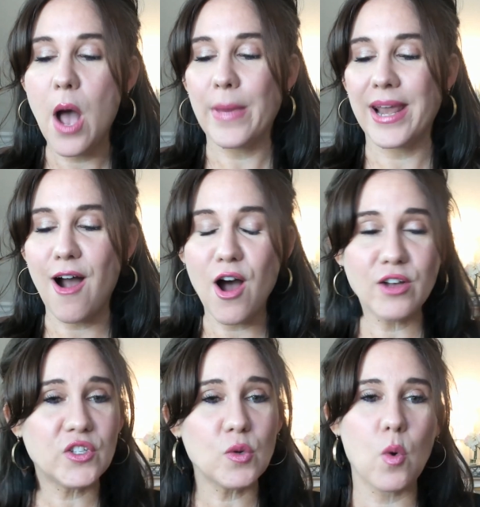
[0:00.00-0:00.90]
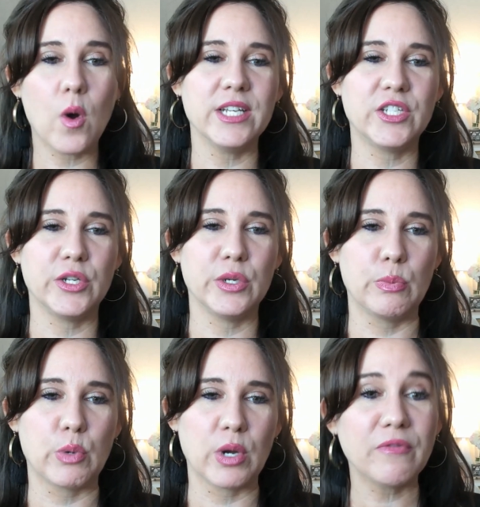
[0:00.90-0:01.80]
but I also want
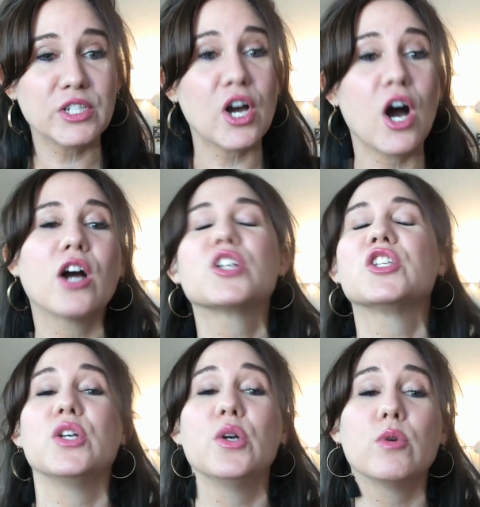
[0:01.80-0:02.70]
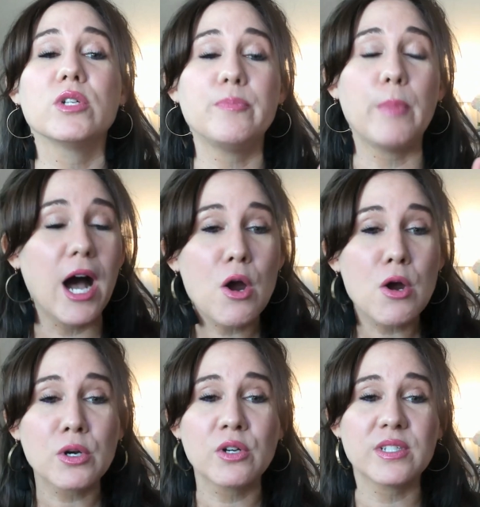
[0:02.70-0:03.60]
to briefly talk to spa
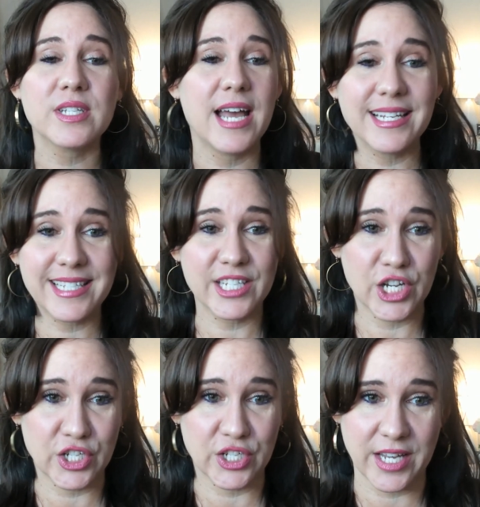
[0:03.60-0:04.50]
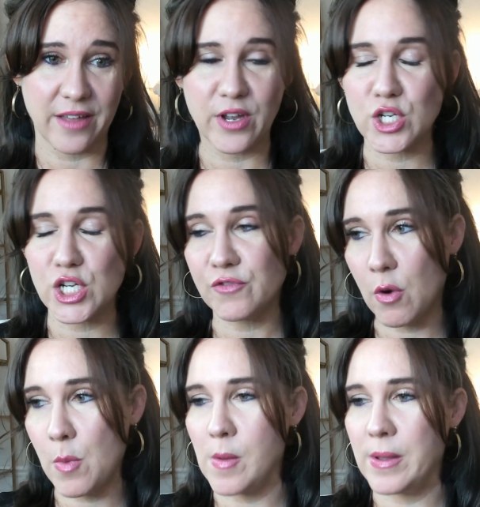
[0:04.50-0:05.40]
owners and estheticians out there just
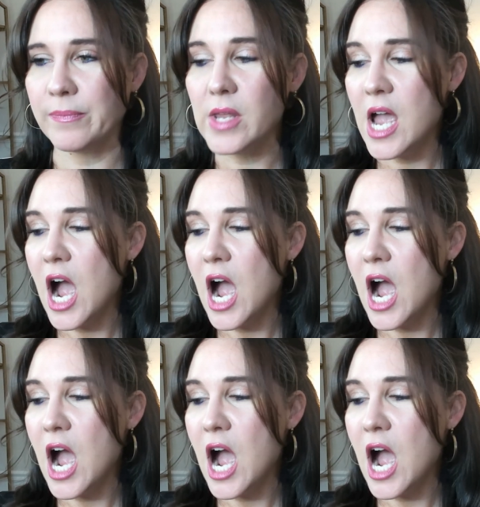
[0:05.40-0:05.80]
for a moment.